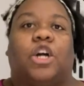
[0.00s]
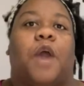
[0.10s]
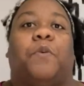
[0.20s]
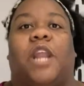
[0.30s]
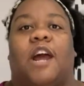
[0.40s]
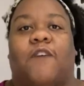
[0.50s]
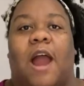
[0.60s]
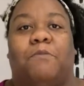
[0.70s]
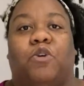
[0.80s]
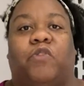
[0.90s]
Whenever
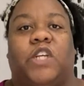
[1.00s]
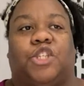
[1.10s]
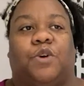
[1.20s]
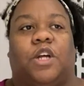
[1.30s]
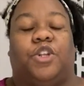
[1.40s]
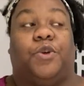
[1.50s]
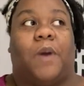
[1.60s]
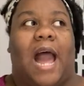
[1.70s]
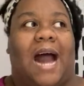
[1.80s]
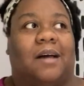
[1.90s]
I move into a new
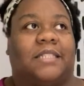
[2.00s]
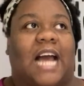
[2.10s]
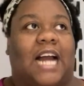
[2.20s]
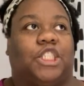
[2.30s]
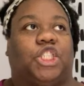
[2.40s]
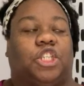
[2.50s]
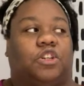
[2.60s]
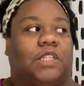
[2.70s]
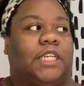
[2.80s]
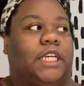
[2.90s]
house, I
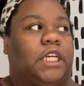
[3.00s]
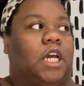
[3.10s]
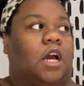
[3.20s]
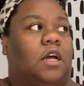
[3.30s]
generally